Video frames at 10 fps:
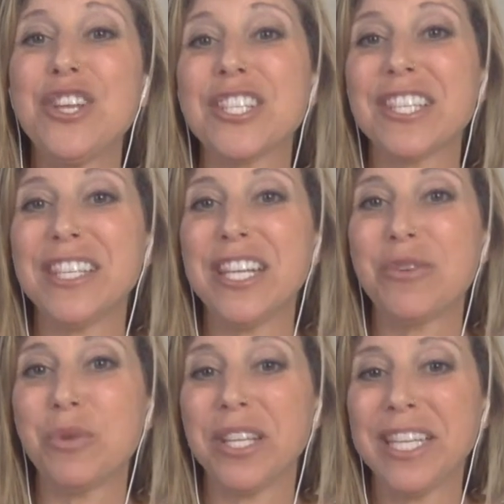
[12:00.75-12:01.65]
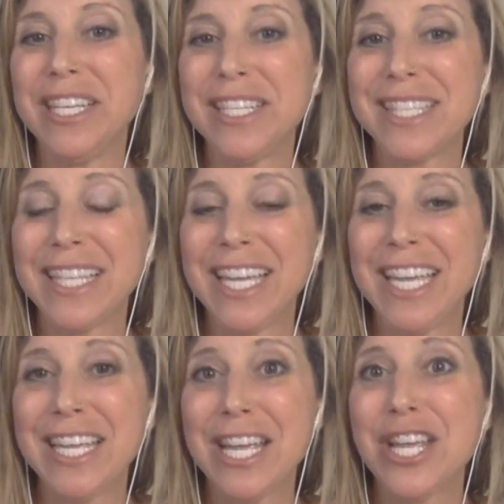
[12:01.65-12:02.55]
you could delete it really
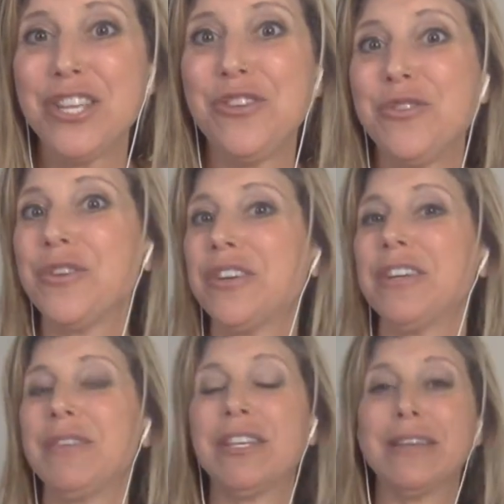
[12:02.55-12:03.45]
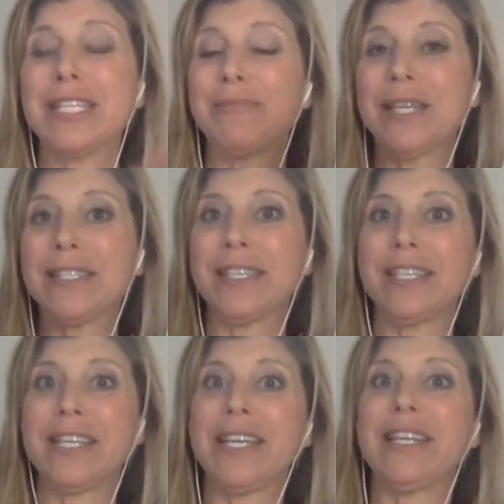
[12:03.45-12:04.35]
easily. It's
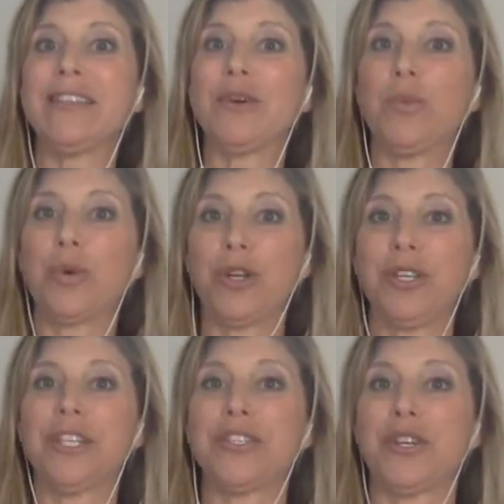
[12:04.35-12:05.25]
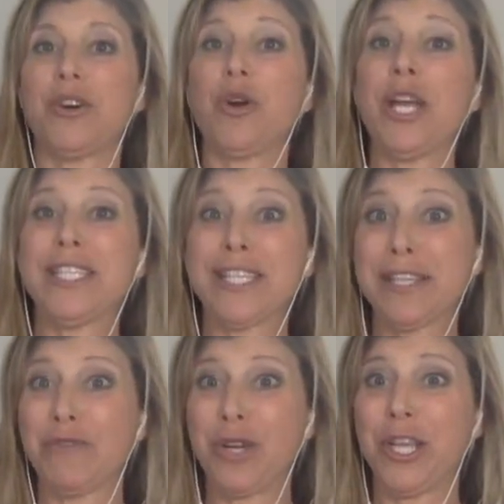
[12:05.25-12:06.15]
basically the world is your oasis
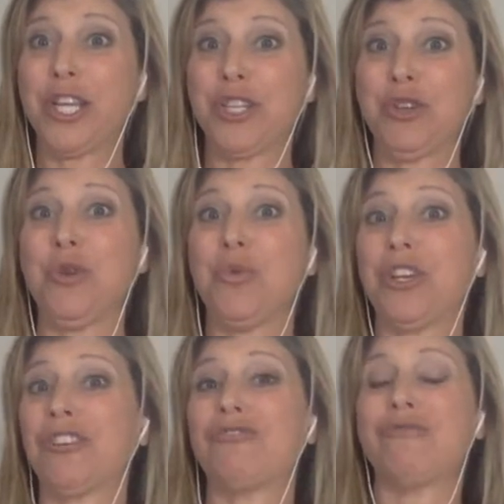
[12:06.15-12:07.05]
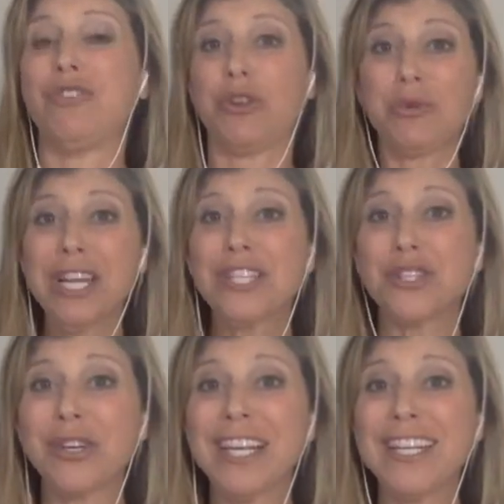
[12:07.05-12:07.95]
of what you could do. You could do green
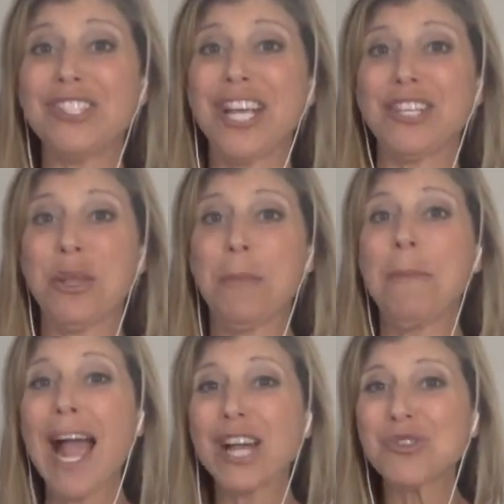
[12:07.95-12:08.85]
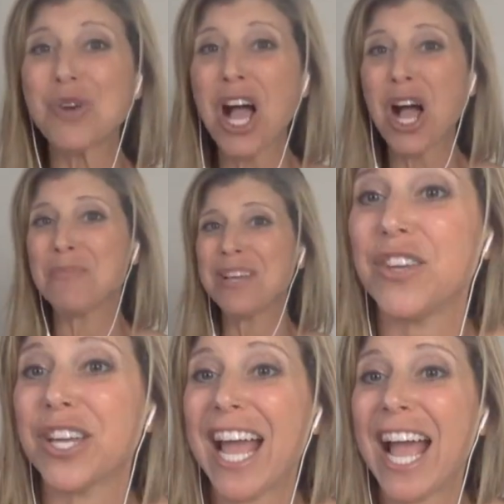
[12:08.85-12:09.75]
screen, change the backdrop.
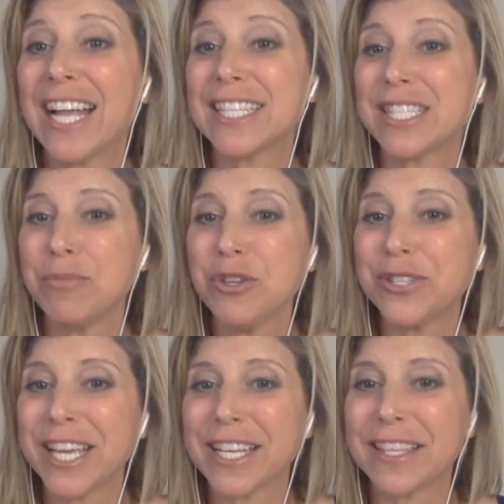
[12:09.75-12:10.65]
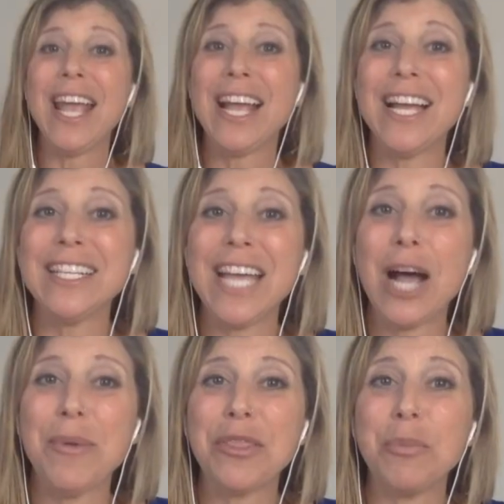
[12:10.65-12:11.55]
You could add some music. And
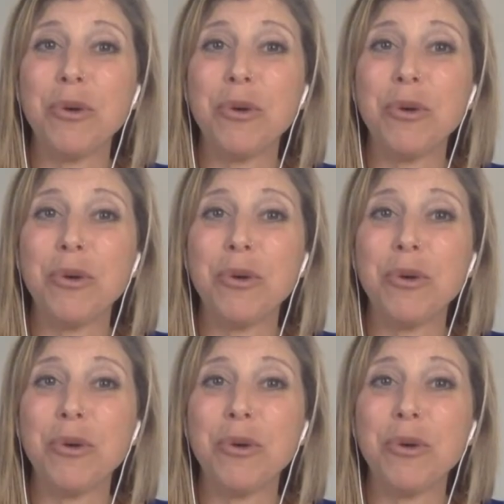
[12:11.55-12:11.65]
how about the